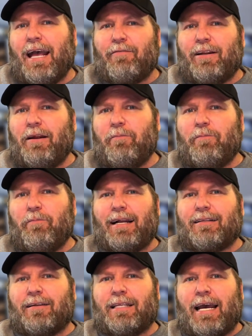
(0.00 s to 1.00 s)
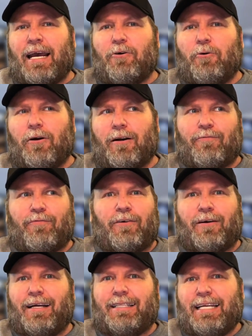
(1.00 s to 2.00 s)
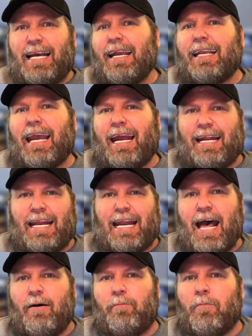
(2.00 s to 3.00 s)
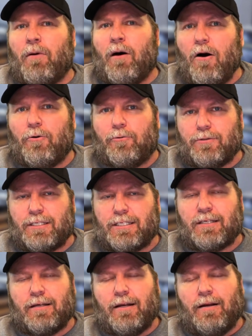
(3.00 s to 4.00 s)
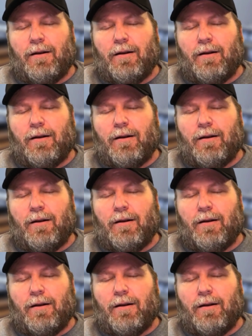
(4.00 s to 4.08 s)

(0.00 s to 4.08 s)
have an impact on that court for a decade at most.